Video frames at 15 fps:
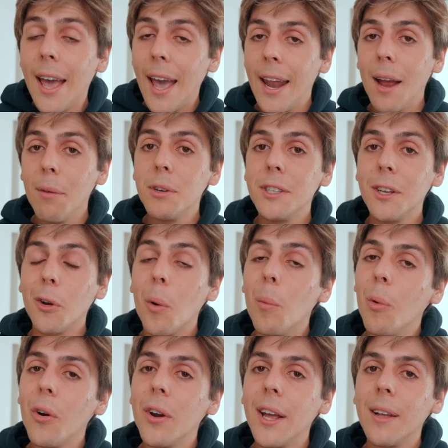And every single
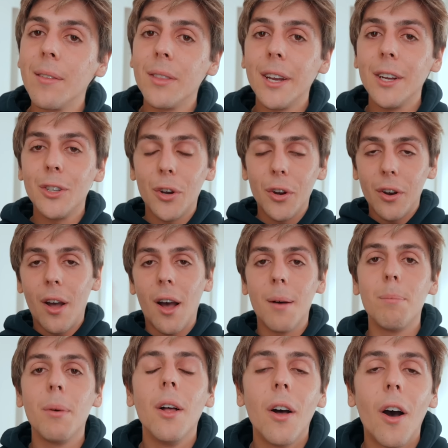morning, they turn
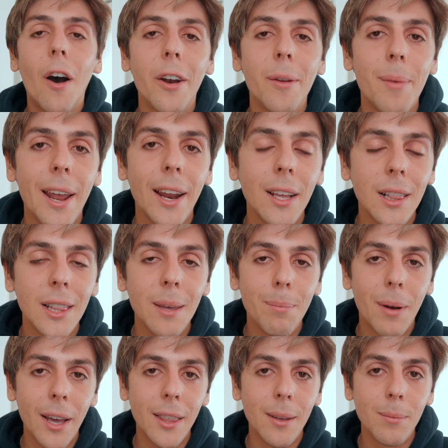up automatically
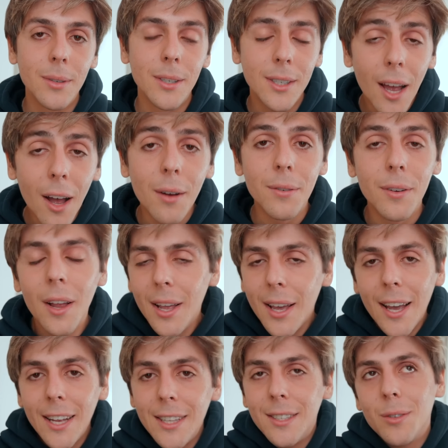by themselves.
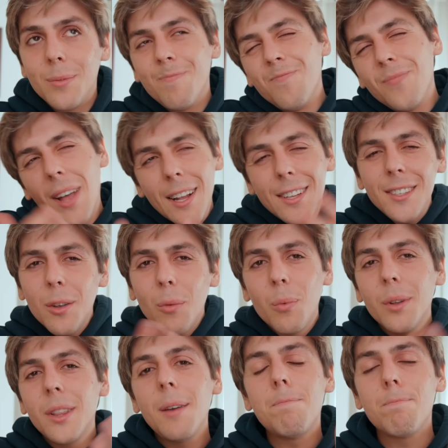That's the
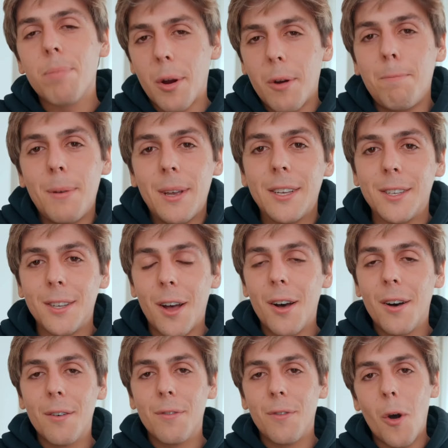really purpose
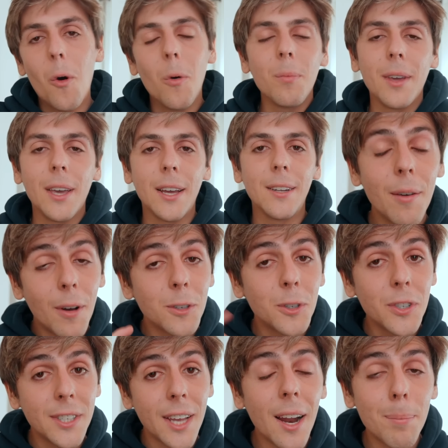of HomeKit. I've
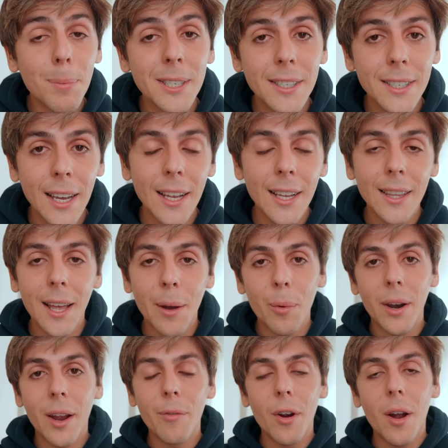also set up a scene that
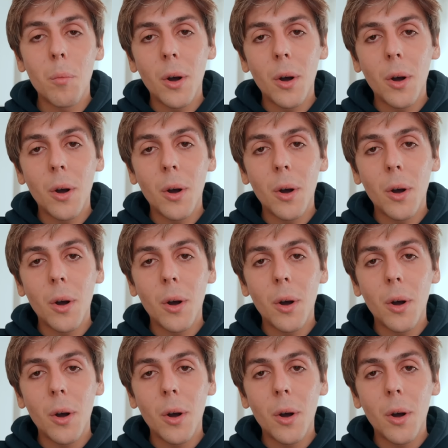whenever I'm